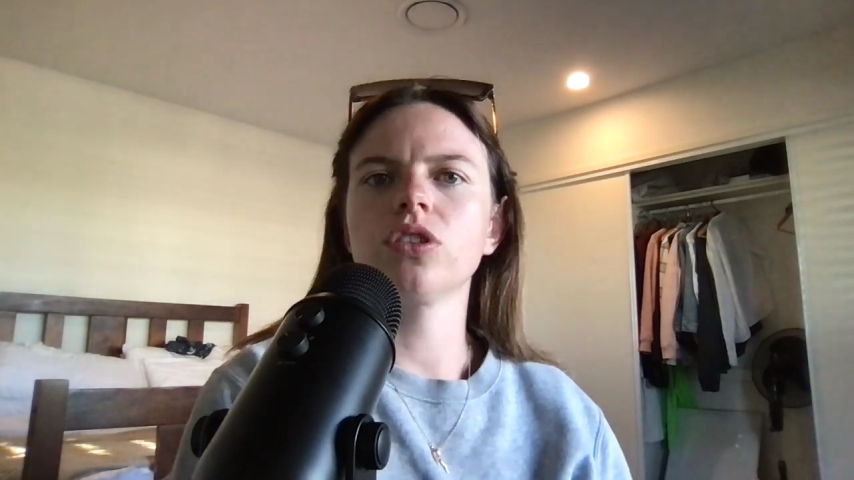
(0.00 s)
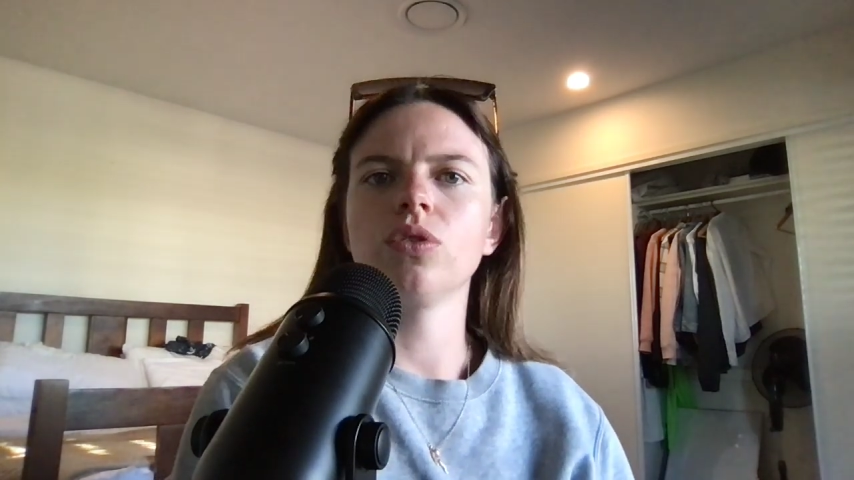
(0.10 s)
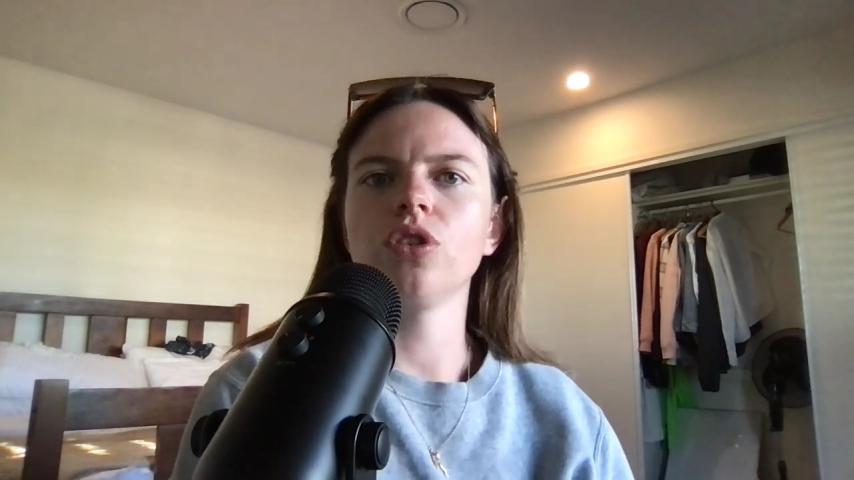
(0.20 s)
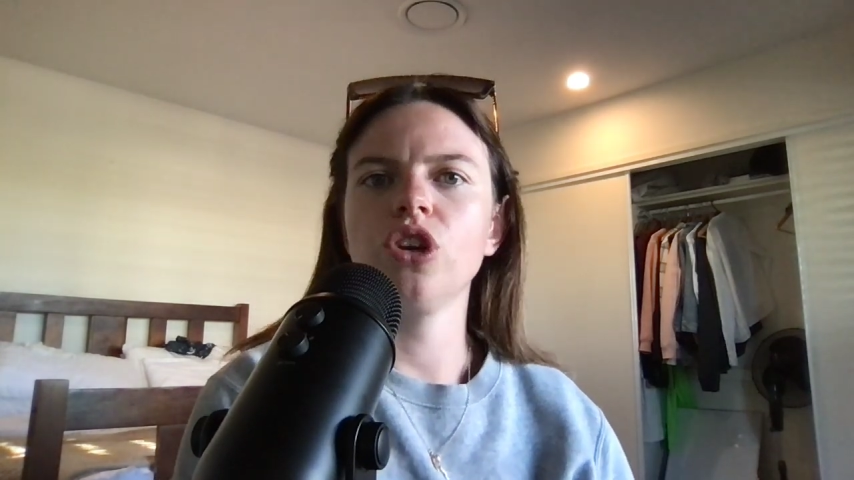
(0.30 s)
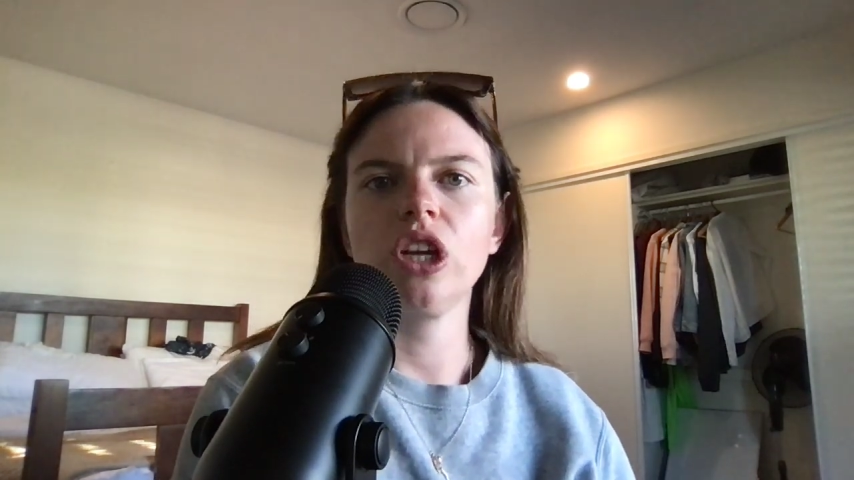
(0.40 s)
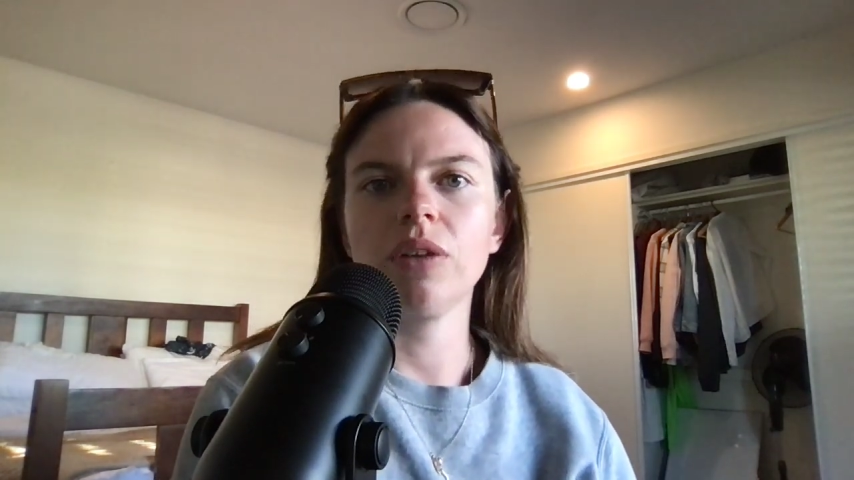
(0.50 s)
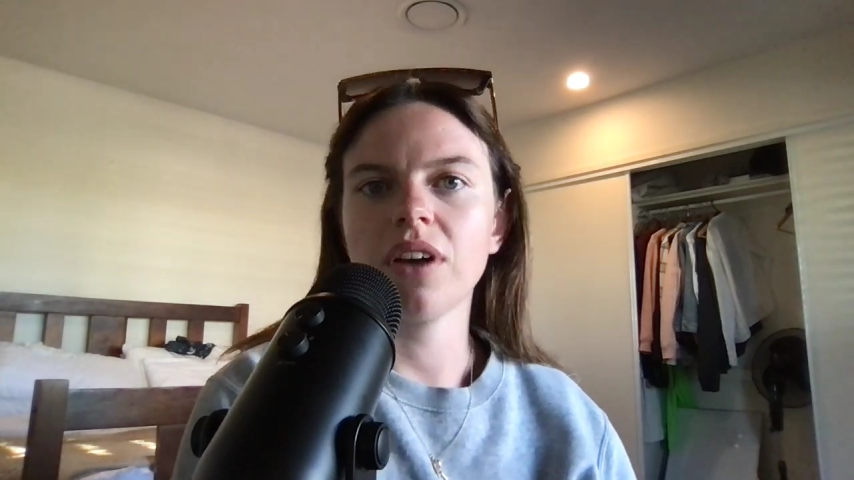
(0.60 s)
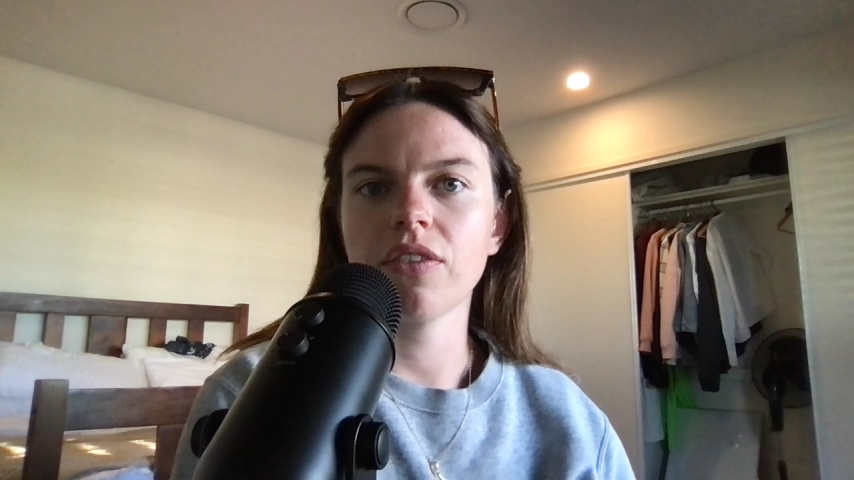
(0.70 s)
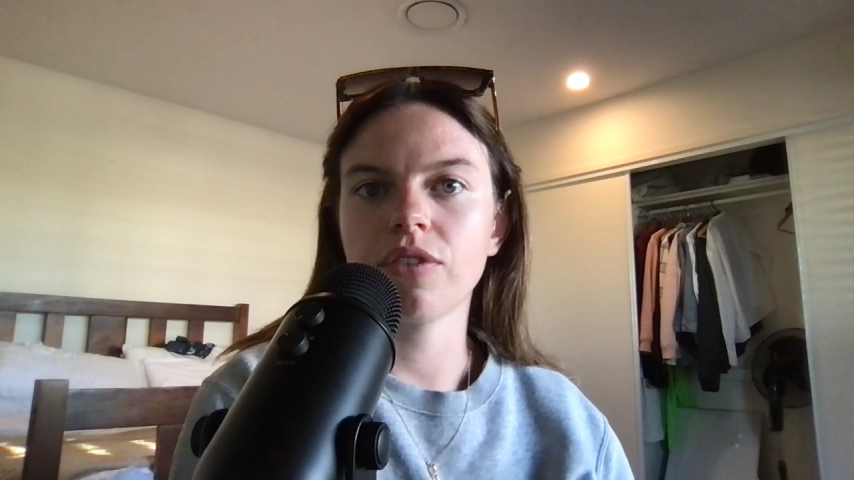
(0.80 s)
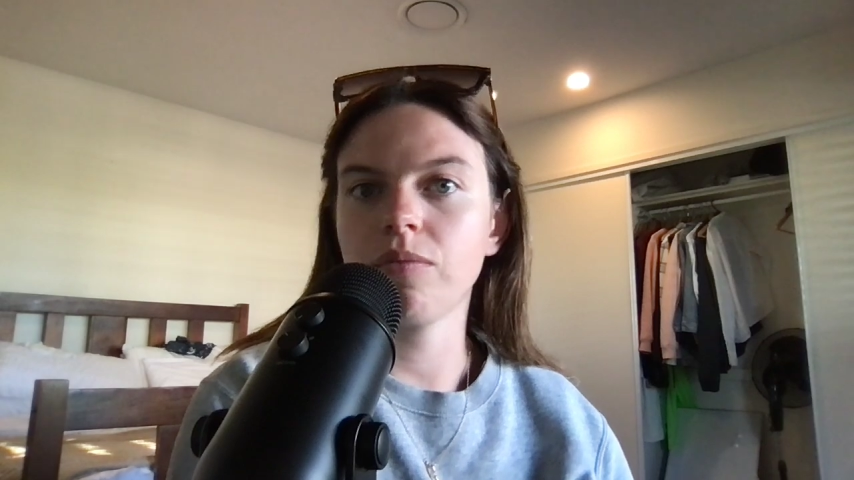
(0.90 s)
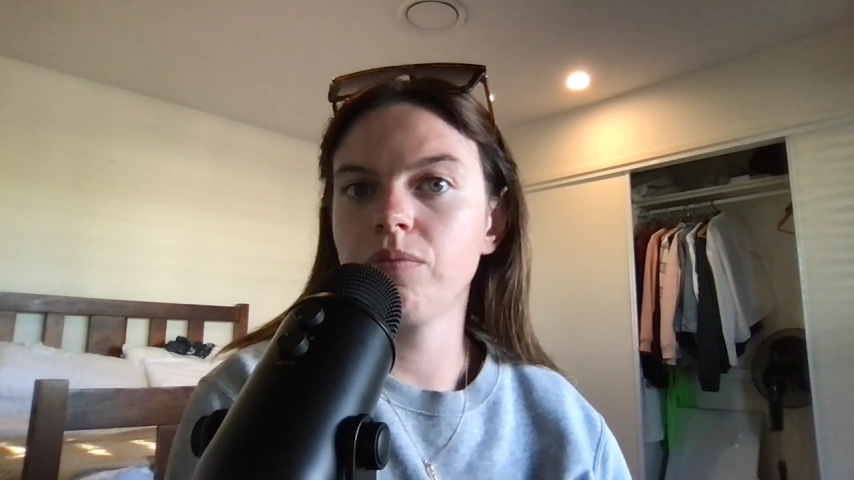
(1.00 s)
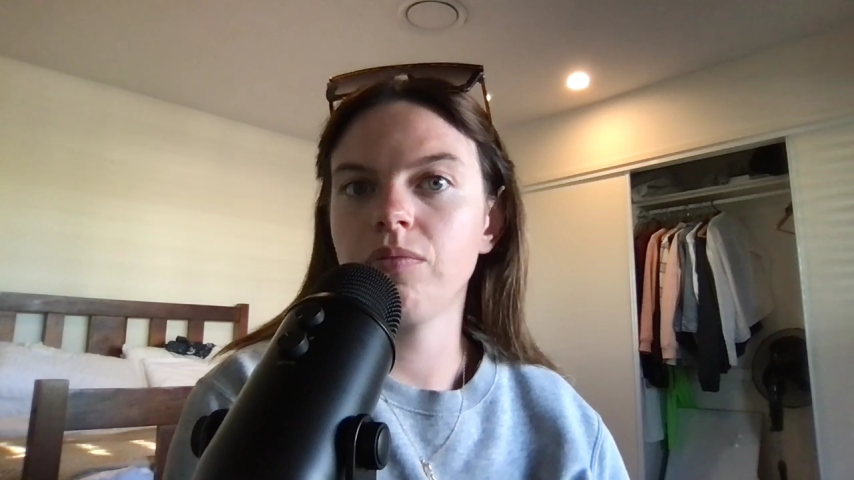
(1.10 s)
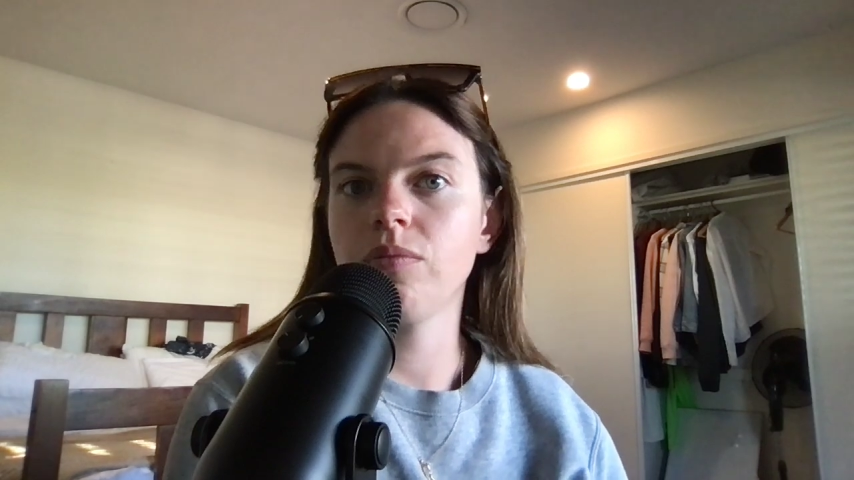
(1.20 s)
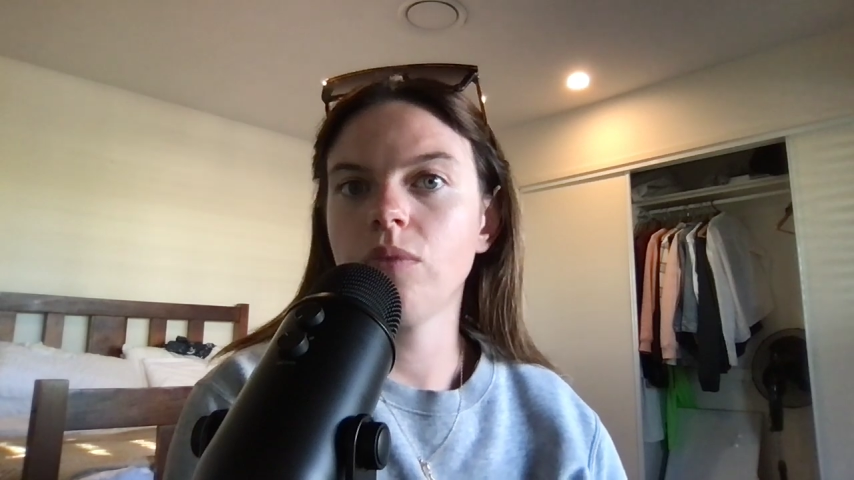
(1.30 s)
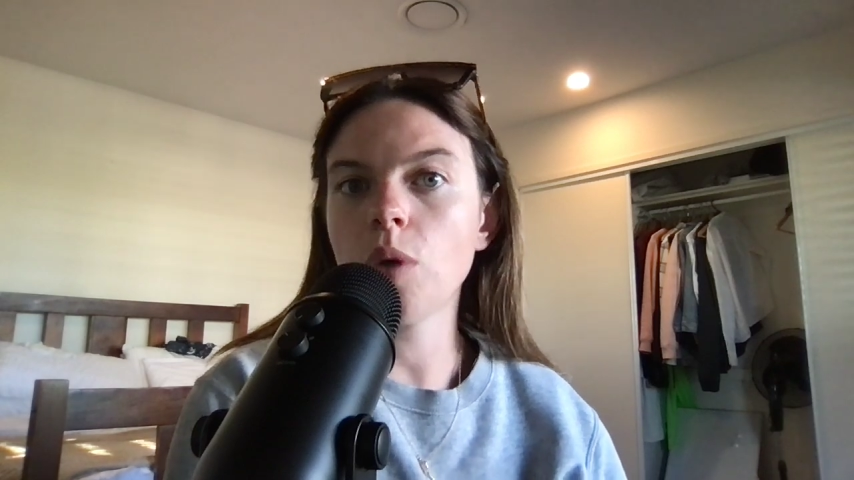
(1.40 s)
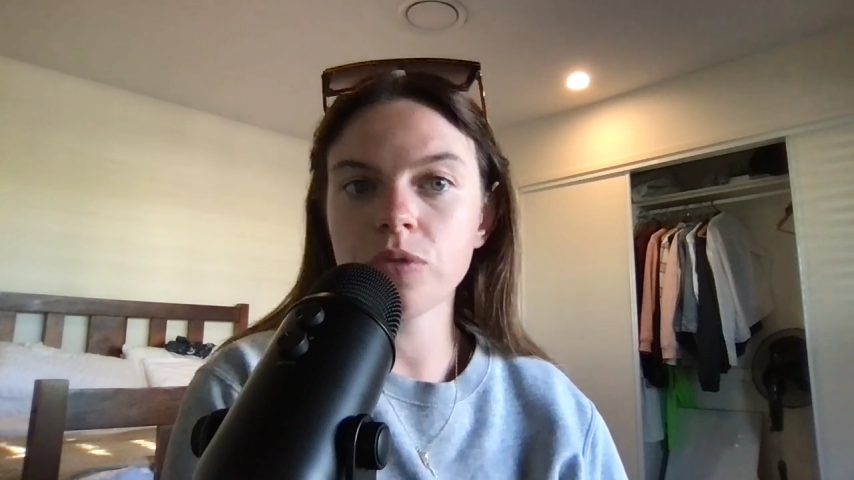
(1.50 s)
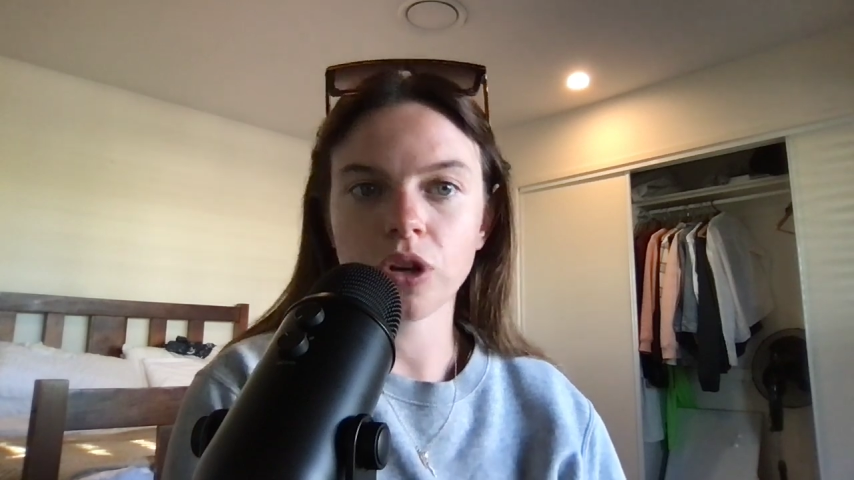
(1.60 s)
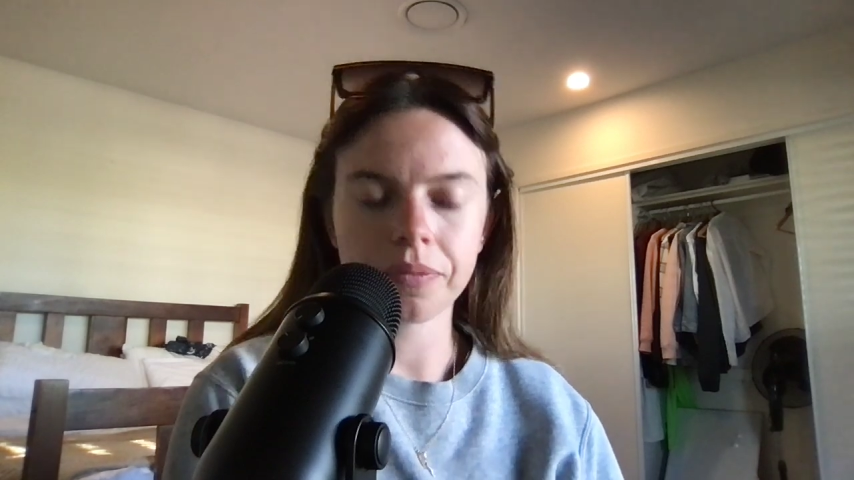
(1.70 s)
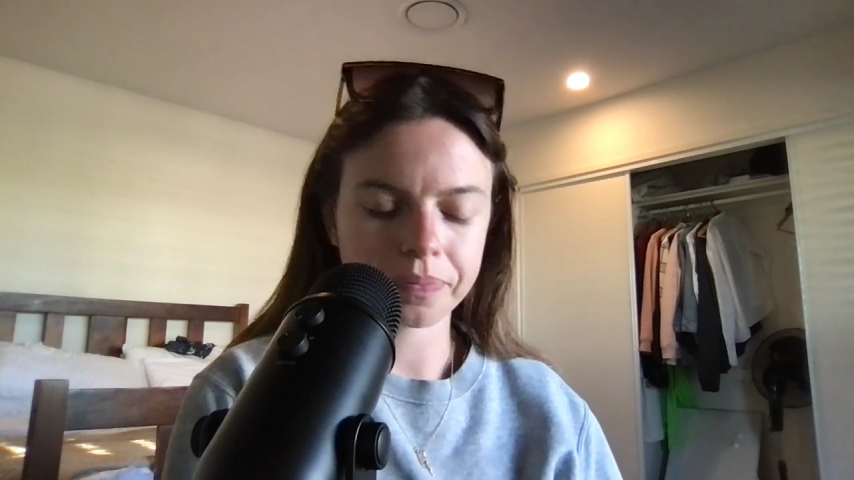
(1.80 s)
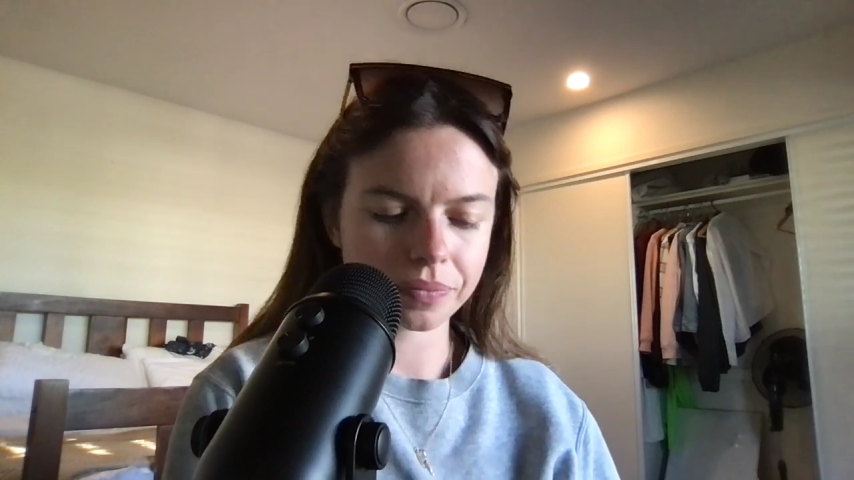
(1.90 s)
go to uni away from hometown.